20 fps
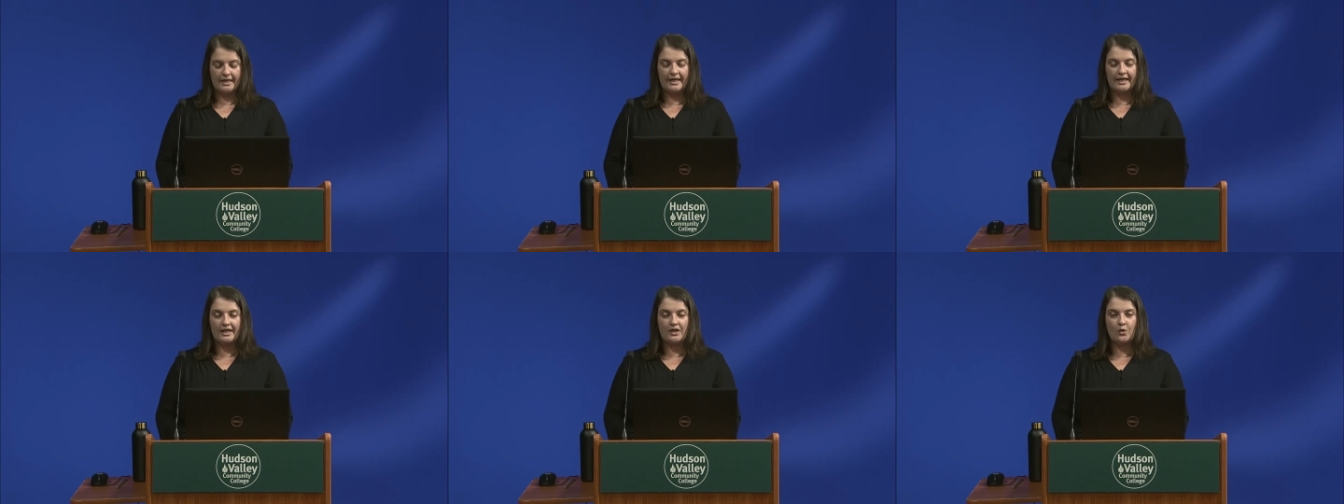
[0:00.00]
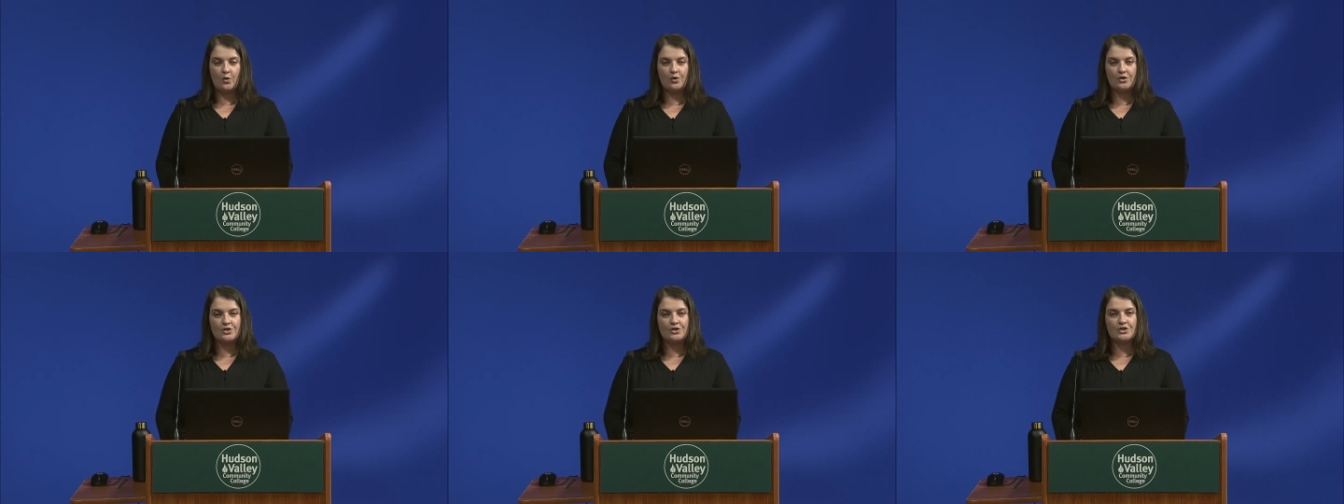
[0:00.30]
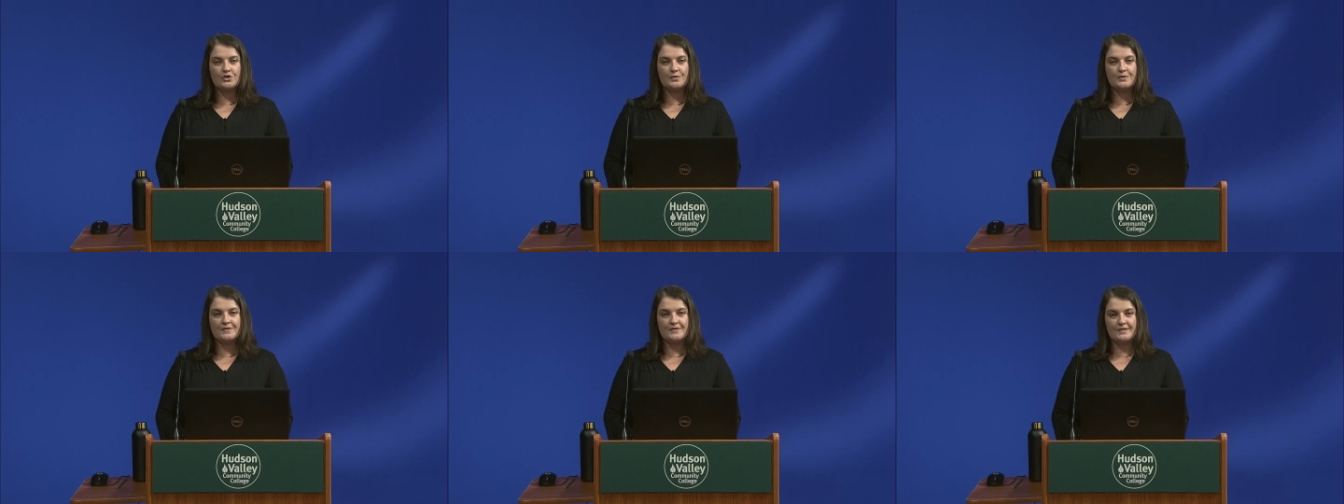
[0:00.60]
In order
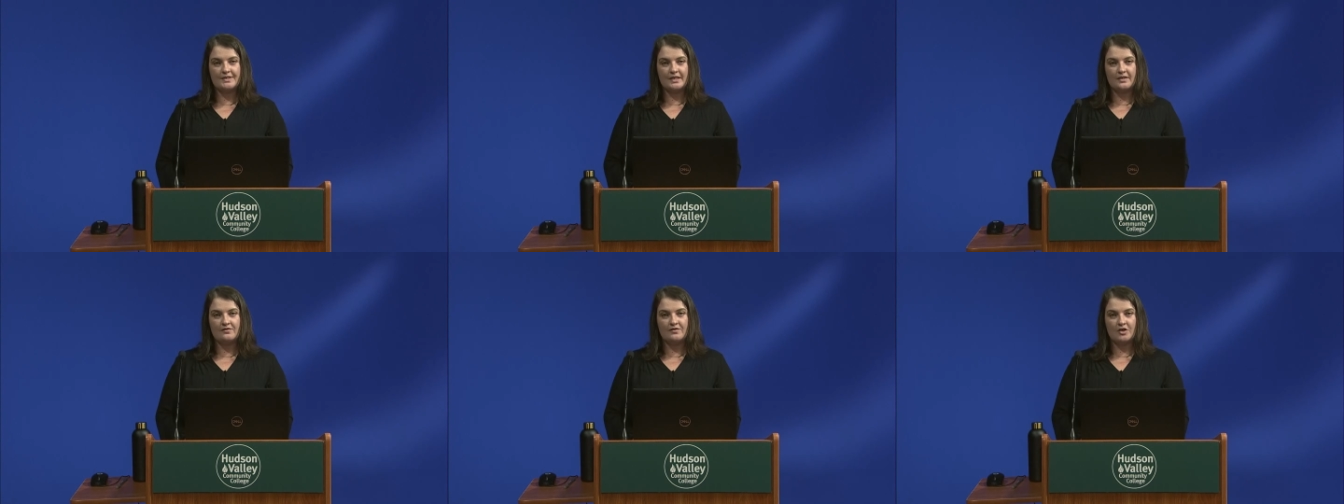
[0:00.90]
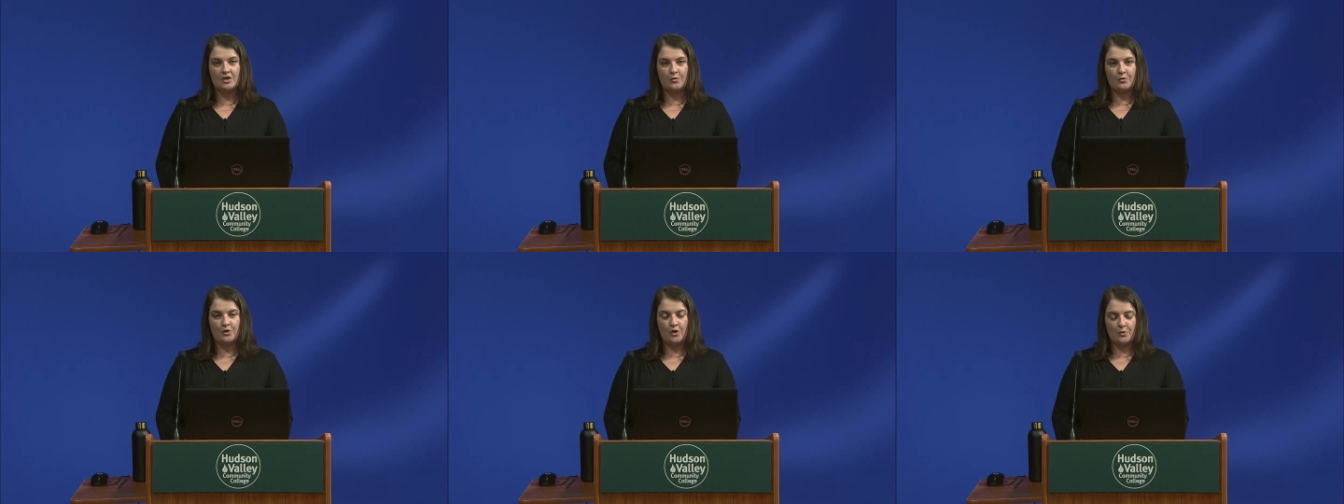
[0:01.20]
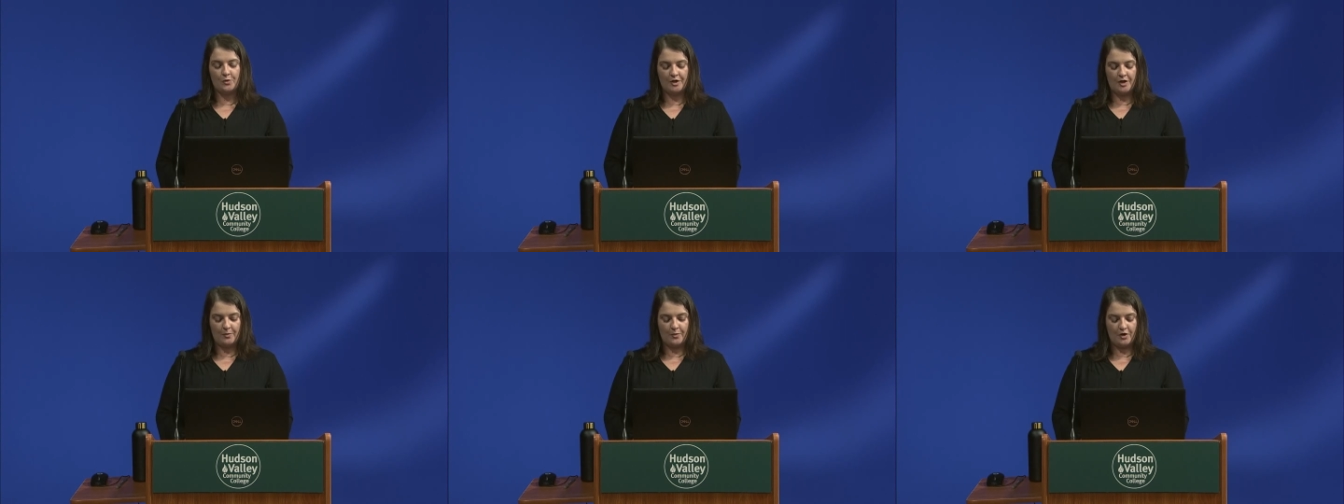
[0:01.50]
to receive the
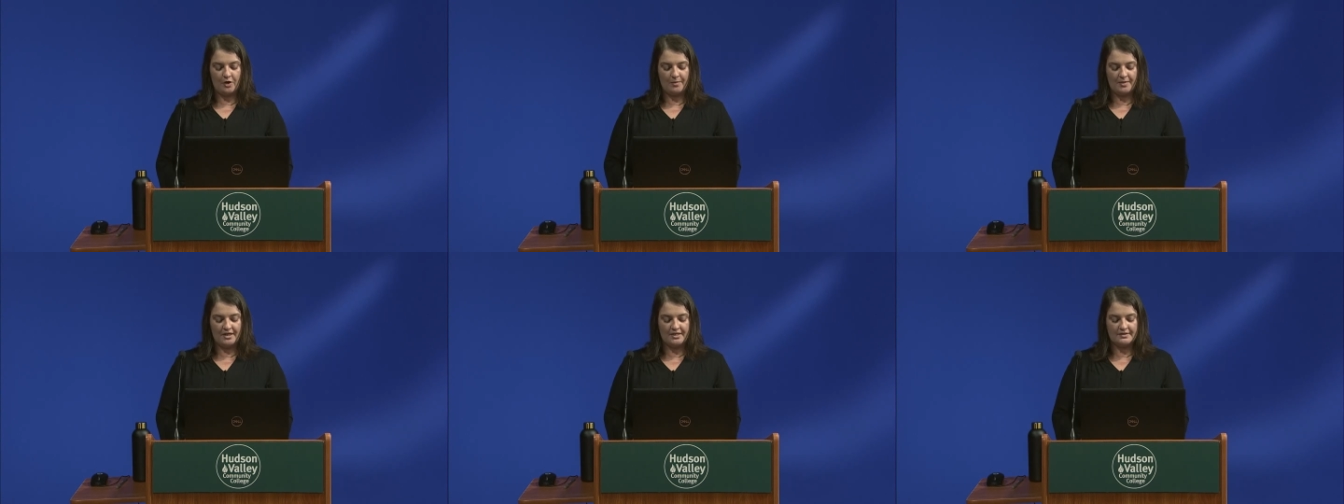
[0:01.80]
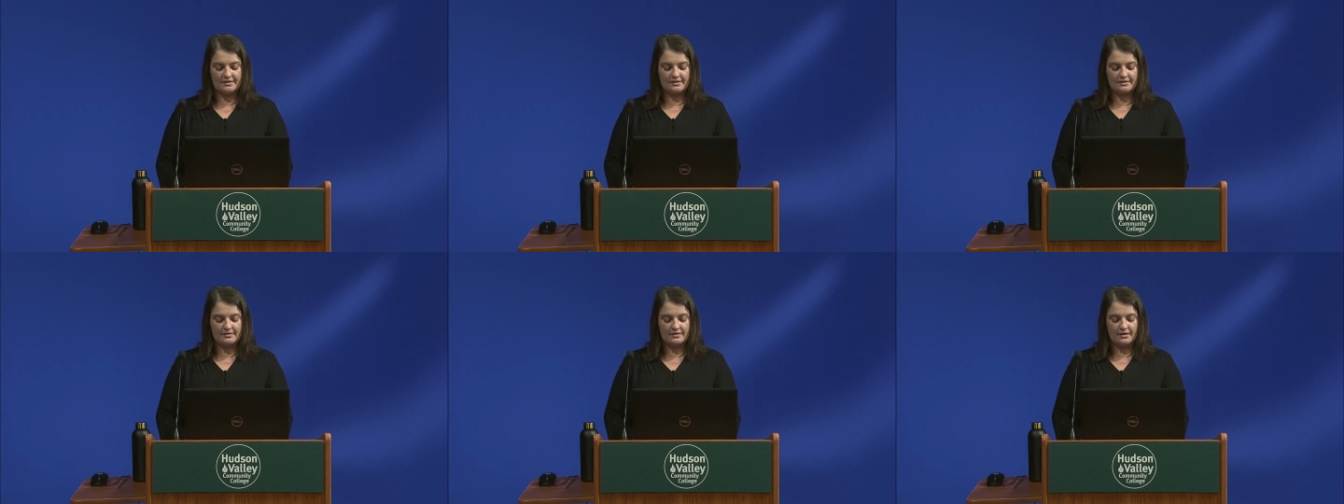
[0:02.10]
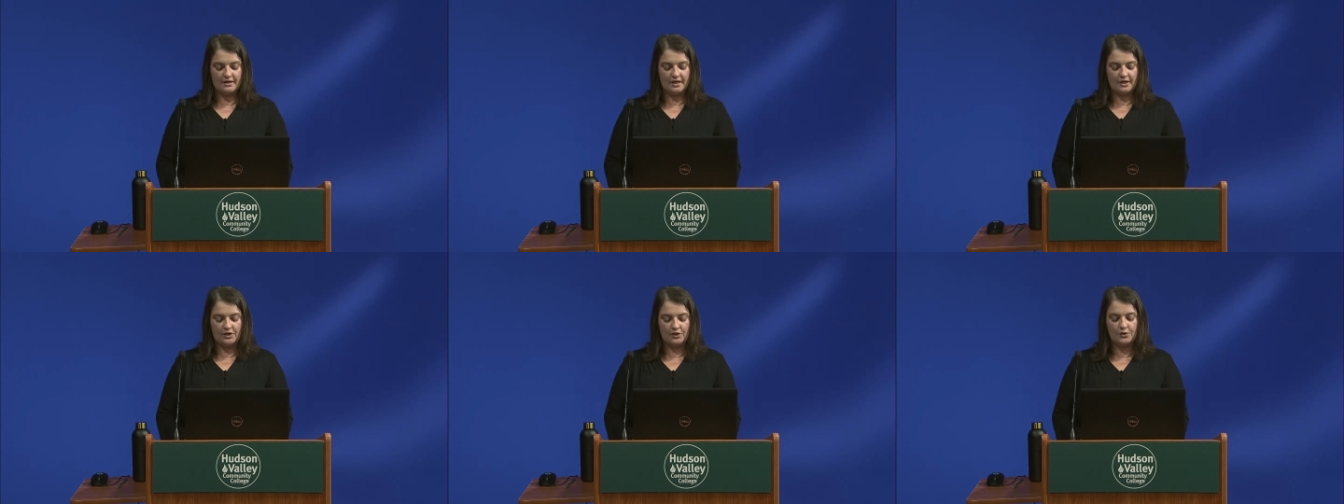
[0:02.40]
appropriate permits,
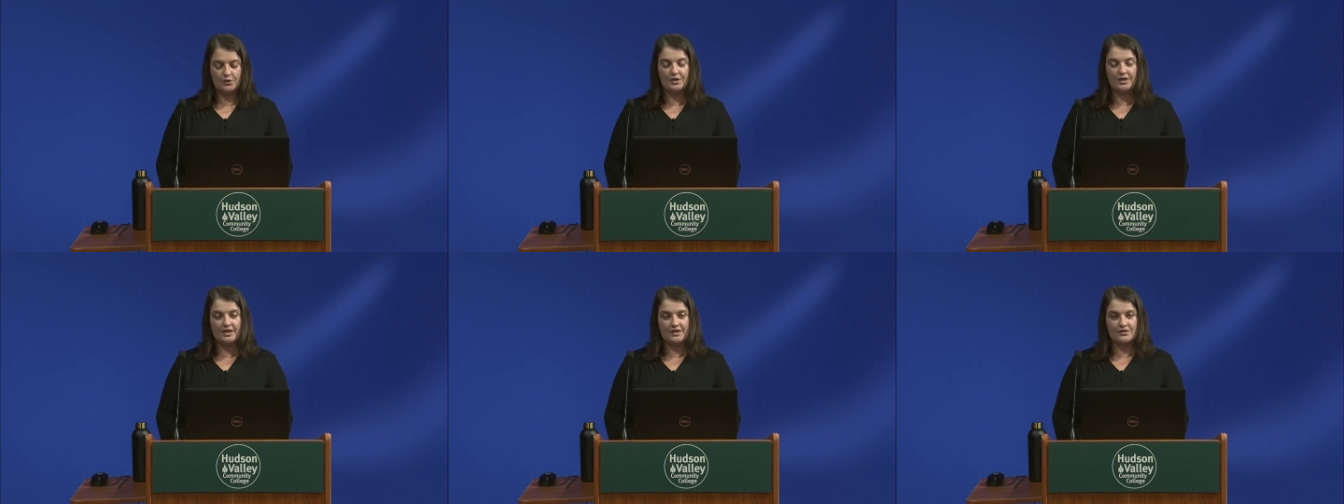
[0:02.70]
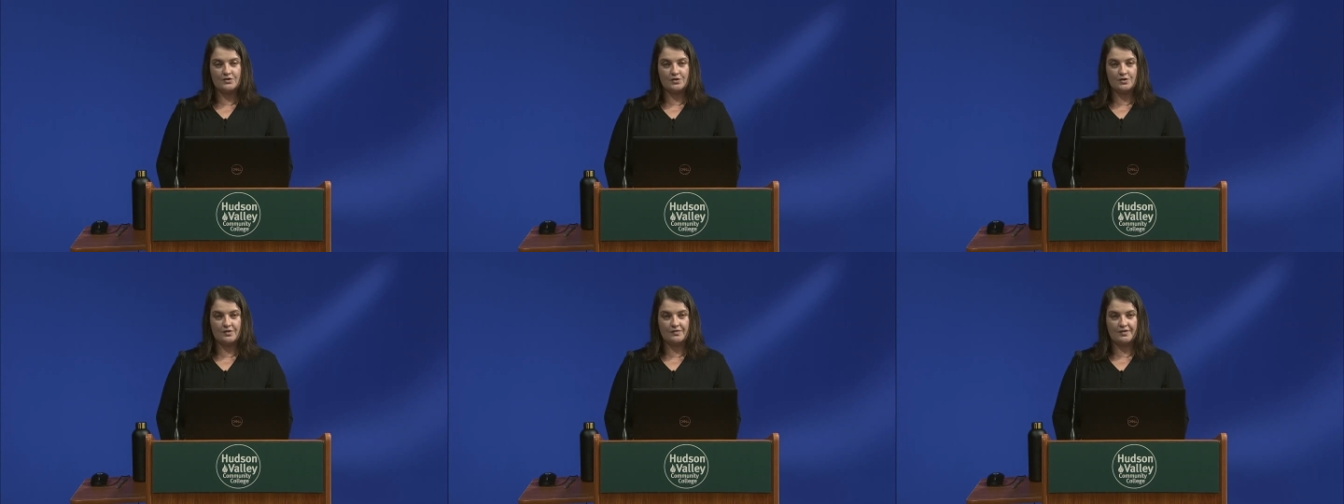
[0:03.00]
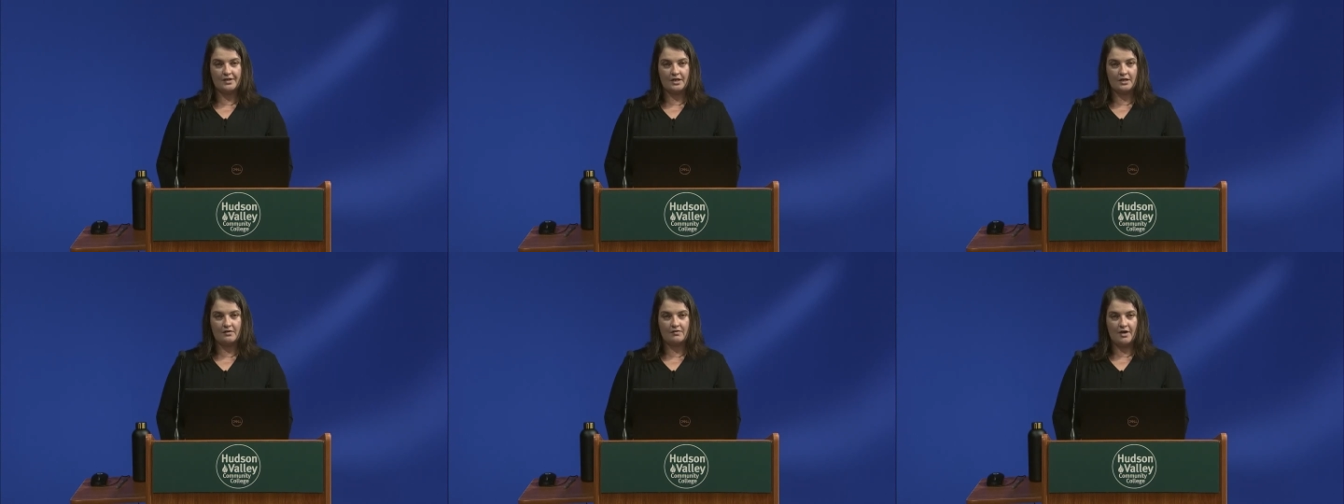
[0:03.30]
including a
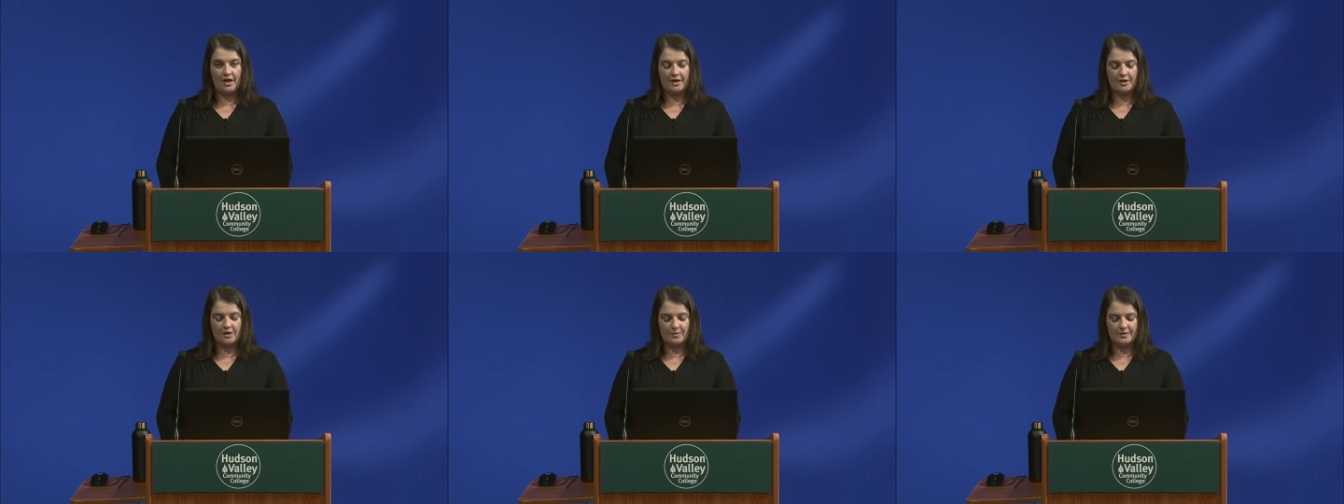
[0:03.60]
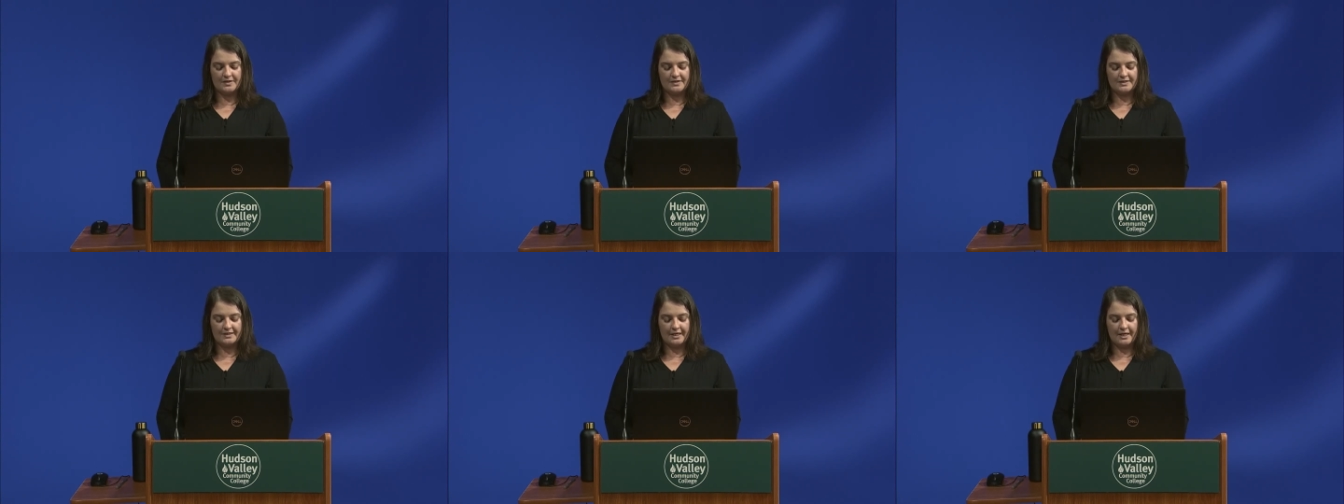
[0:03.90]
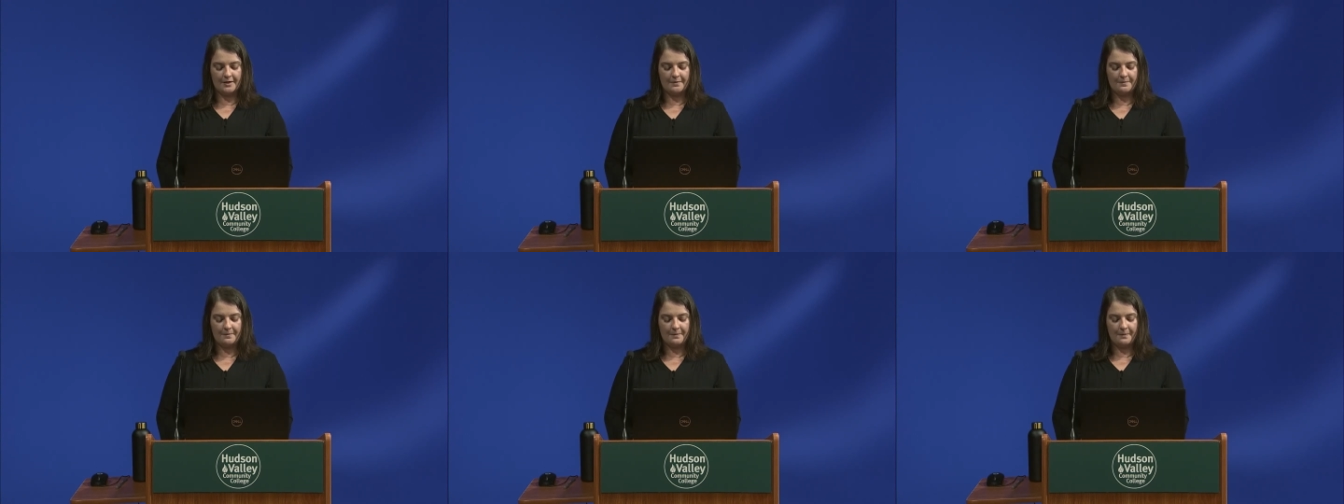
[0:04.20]
certificate of
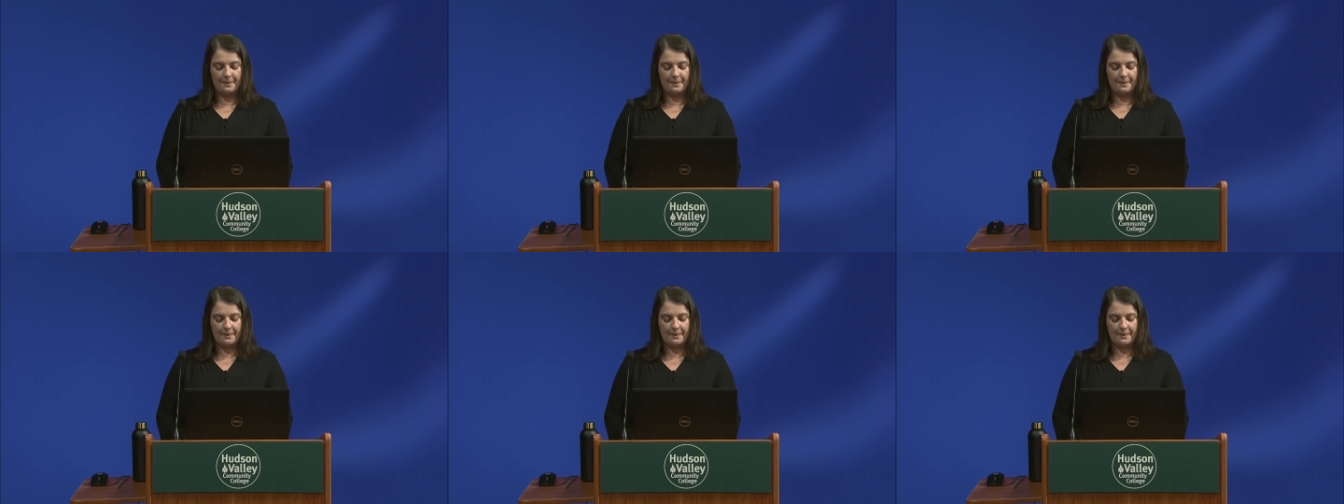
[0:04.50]
occupancy,